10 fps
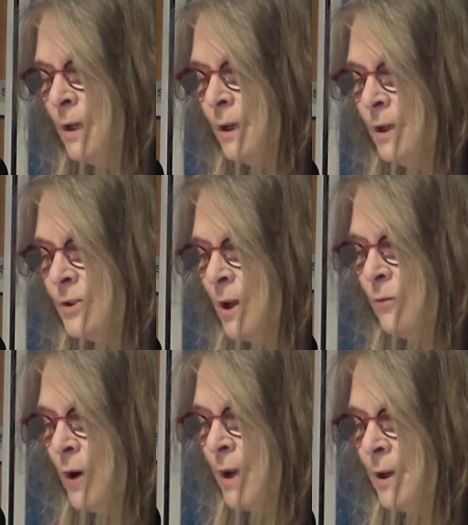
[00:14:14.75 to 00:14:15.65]
It is,
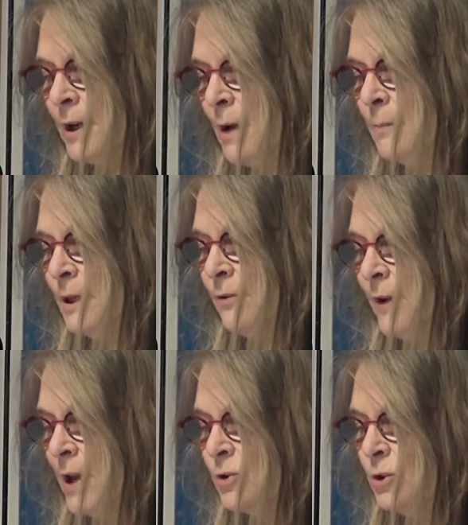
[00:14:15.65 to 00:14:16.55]
I've read, a comely
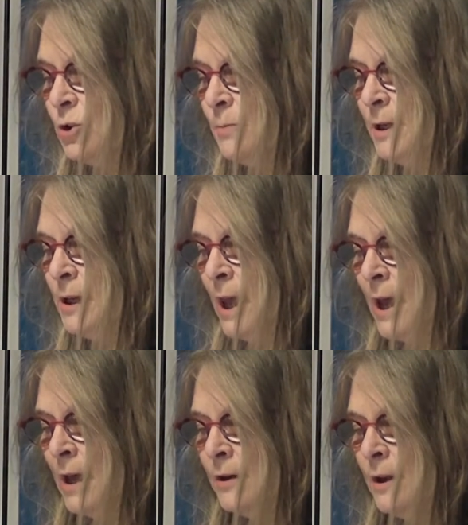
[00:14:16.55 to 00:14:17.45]
fashion to be
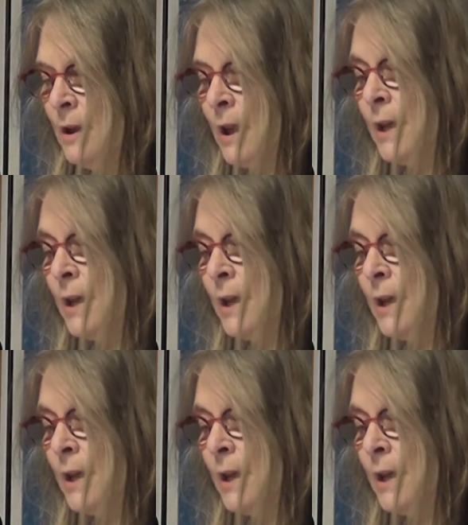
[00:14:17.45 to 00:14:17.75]
glad,